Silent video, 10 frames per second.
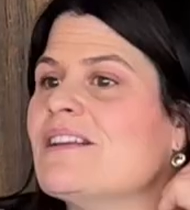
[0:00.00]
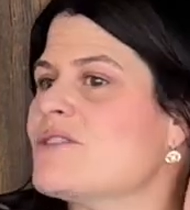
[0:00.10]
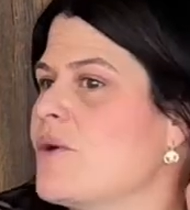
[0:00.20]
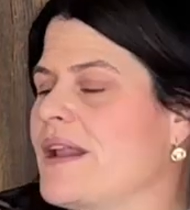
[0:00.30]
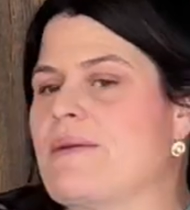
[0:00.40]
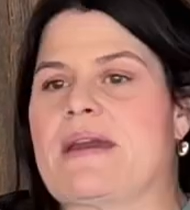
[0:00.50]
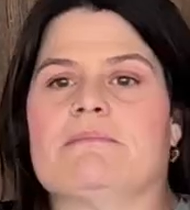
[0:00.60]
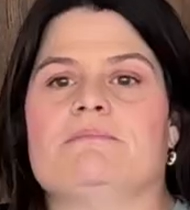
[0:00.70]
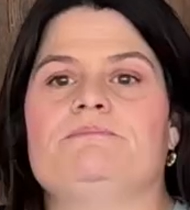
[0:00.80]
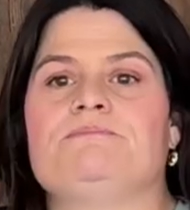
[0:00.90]
So anyway,
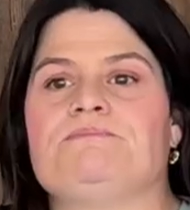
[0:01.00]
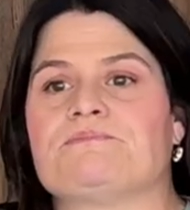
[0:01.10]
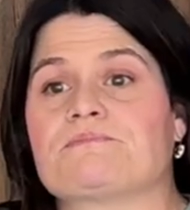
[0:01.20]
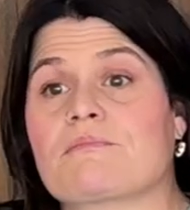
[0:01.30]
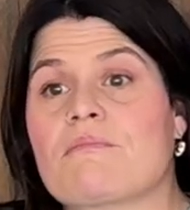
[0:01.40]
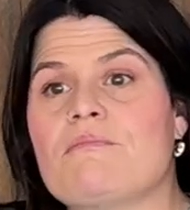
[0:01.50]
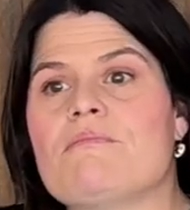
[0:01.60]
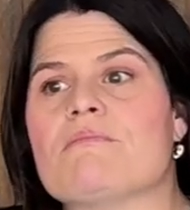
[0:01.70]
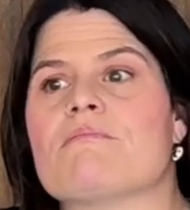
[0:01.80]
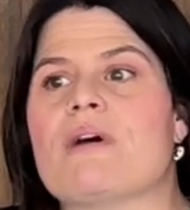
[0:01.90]

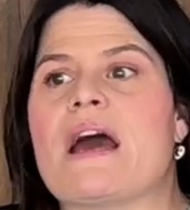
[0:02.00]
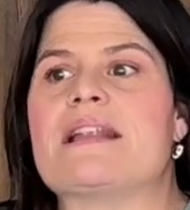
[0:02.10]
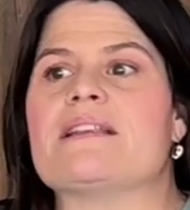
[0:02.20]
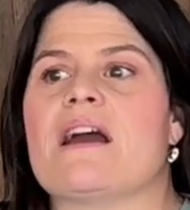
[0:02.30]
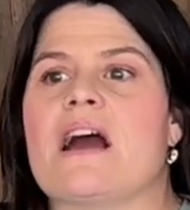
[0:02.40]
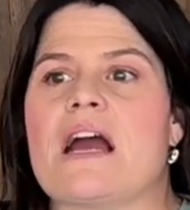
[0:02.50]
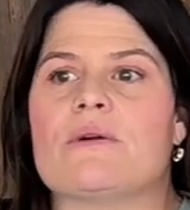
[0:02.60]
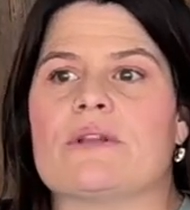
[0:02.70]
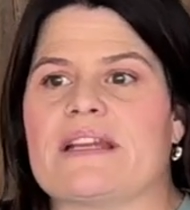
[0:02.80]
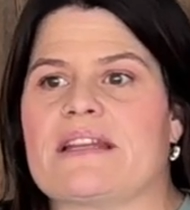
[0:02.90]
but I
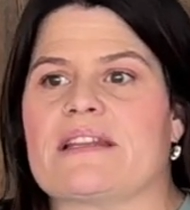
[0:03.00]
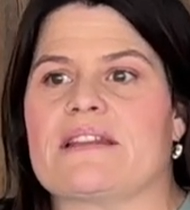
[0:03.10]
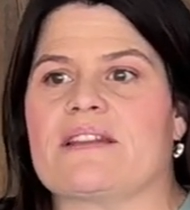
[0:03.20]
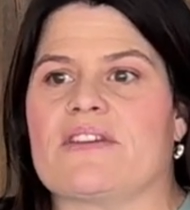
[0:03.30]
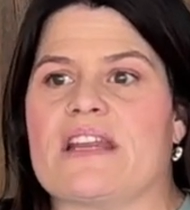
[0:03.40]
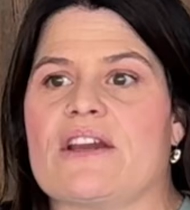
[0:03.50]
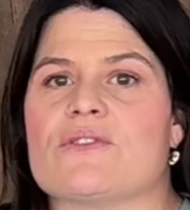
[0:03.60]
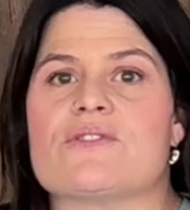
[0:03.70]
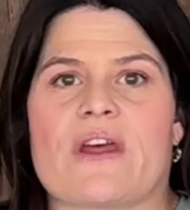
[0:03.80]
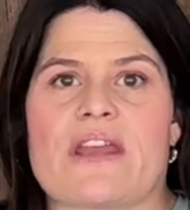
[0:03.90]
will link the video
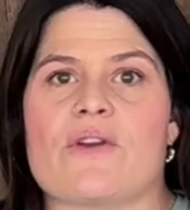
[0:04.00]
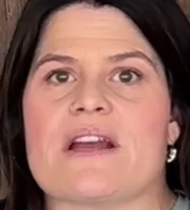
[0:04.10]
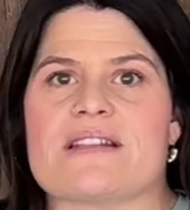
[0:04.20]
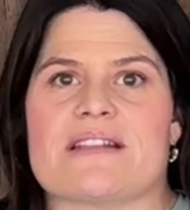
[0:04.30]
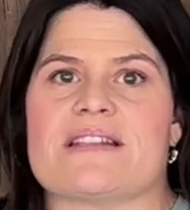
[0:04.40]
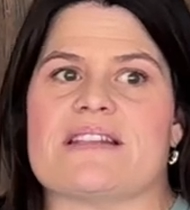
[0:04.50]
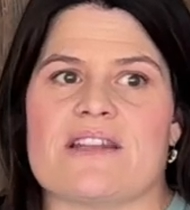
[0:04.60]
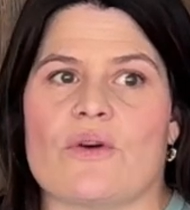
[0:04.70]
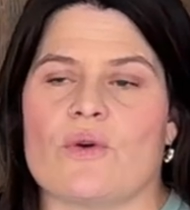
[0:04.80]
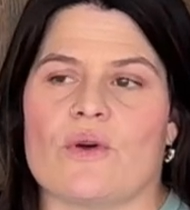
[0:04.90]
so that you guys can see
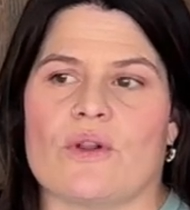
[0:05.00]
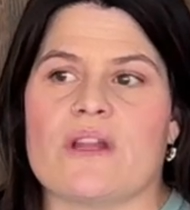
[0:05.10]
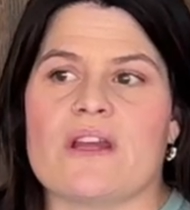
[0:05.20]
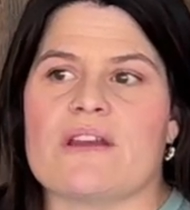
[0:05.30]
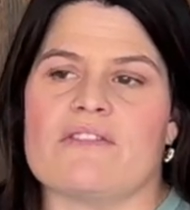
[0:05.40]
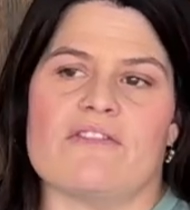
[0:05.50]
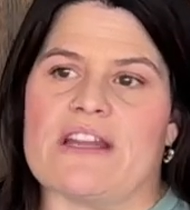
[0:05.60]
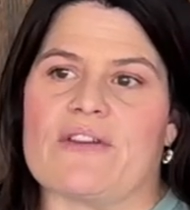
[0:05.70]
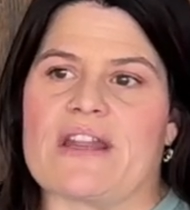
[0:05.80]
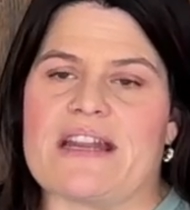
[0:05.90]
the whole
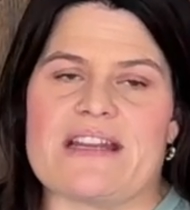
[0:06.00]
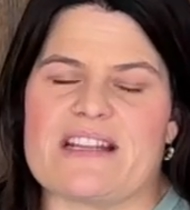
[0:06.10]
video that I did.